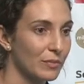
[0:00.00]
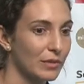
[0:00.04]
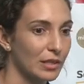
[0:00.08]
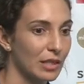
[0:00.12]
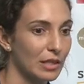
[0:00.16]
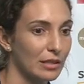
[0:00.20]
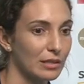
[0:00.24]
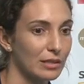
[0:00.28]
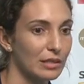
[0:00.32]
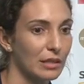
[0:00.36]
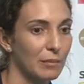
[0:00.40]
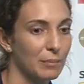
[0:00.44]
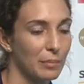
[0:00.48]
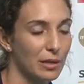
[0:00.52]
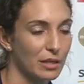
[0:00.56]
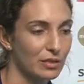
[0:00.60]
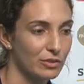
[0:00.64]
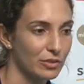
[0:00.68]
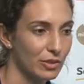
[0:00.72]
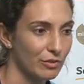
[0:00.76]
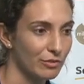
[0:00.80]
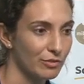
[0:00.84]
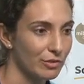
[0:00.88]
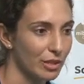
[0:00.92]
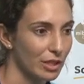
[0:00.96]
that
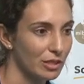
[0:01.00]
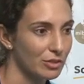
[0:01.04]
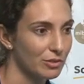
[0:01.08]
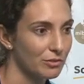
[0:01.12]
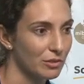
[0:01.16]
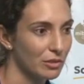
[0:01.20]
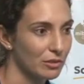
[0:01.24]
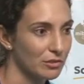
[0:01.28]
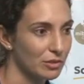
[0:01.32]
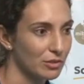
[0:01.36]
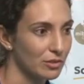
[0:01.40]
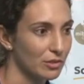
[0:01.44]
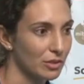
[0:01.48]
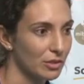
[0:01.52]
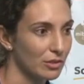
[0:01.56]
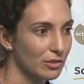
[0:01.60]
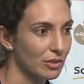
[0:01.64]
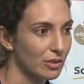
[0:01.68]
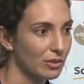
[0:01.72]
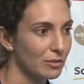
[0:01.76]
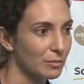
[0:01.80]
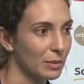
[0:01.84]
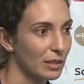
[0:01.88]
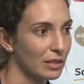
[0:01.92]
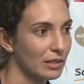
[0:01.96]
depends on natural
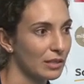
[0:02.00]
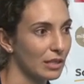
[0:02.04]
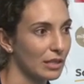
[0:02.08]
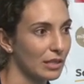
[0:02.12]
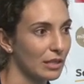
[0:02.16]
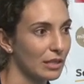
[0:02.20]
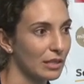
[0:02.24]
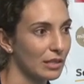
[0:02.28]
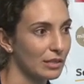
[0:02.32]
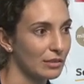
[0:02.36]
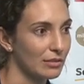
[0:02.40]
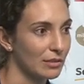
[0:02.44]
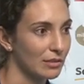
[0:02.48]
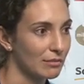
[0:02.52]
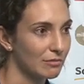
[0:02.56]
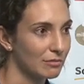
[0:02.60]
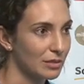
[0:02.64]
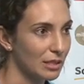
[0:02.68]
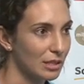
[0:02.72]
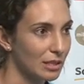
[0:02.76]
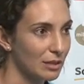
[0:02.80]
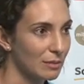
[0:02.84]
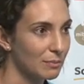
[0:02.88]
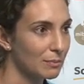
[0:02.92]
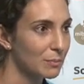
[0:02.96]
resources, but they are
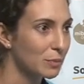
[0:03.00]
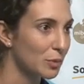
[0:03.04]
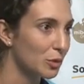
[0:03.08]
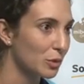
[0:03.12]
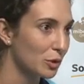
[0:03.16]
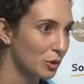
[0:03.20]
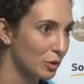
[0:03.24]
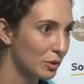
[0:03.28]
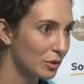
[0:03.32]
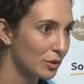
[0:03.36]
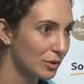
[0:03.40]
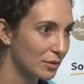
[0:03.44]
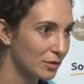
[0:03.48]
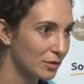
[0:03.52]
really poor.